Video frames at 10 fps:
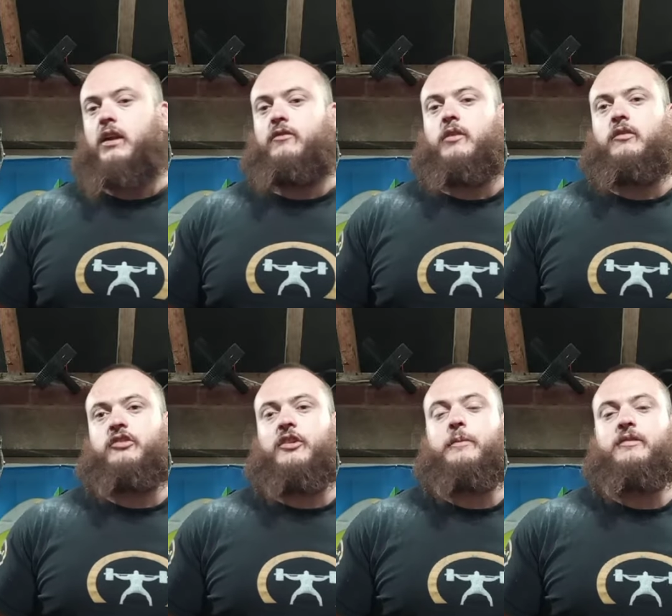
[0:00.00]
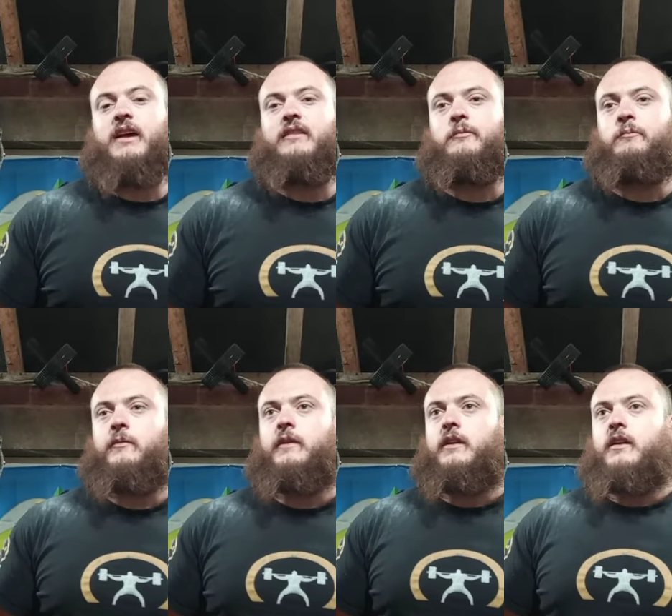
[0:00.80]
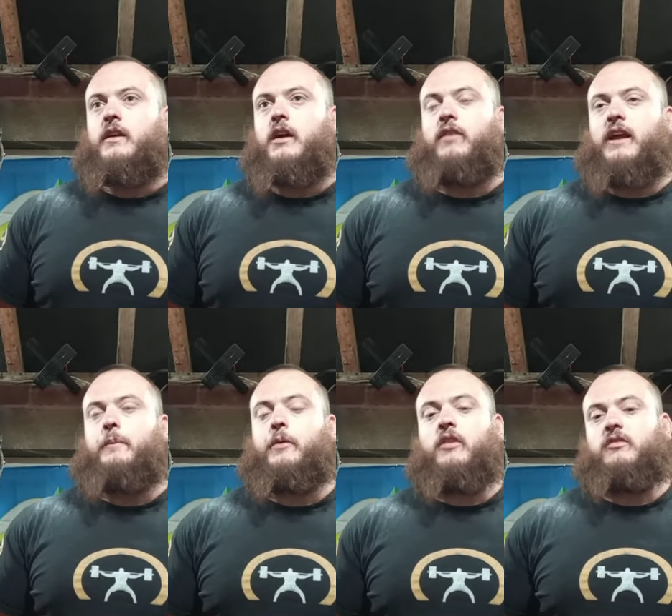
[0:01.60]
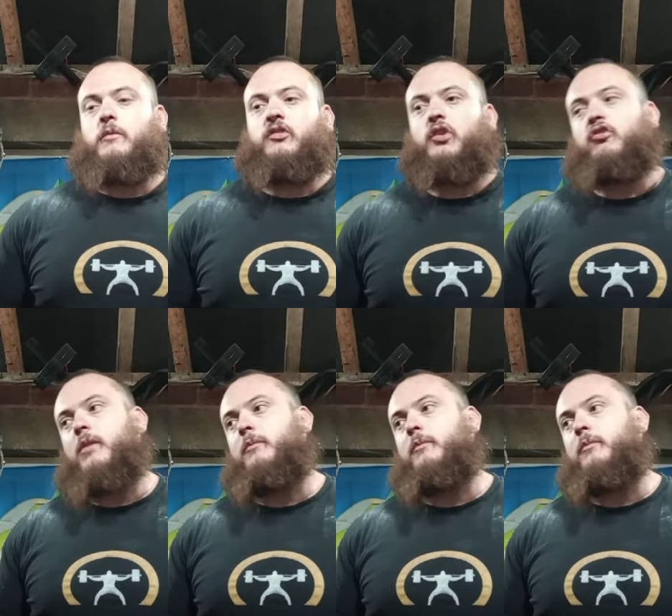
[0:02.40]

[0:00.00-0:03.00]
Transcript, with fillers: doing supersets of like opposing muscle groups.